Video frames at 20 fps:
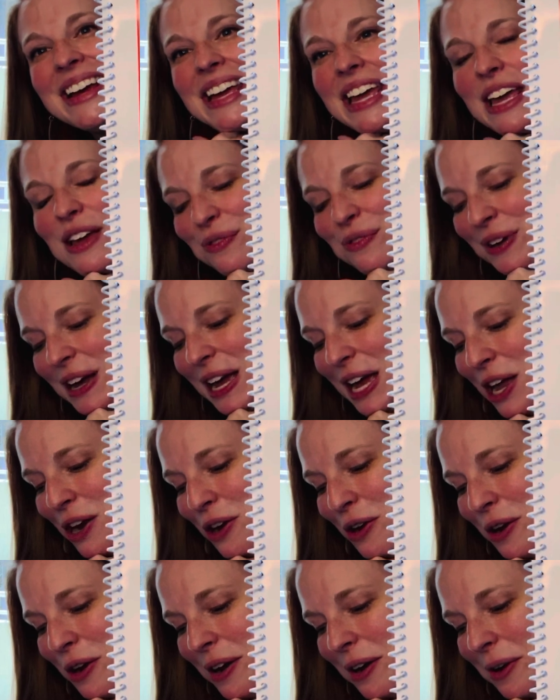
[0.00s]
If I had
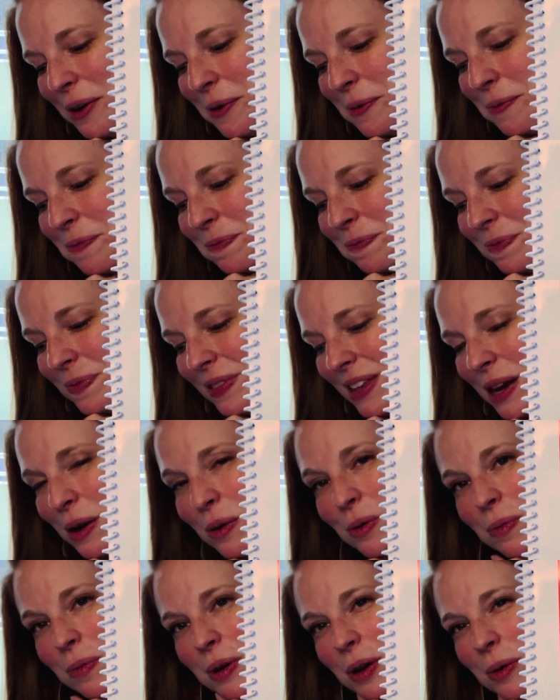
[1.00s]
known that it
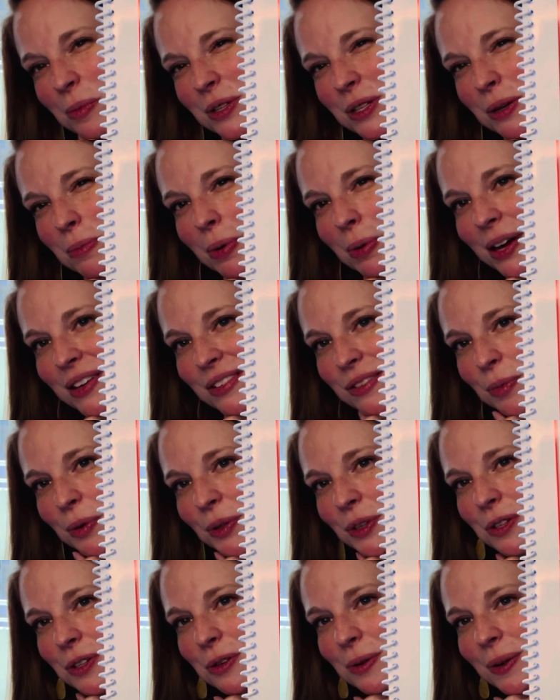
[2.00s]
would be almost impossible
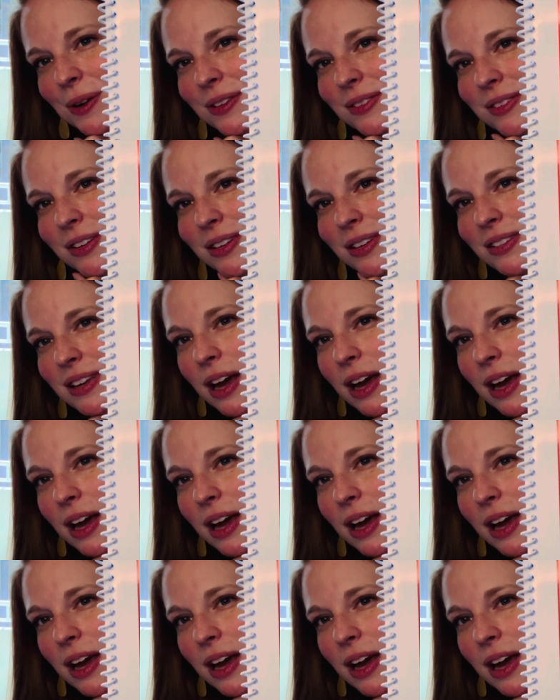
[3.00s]
to do all 6,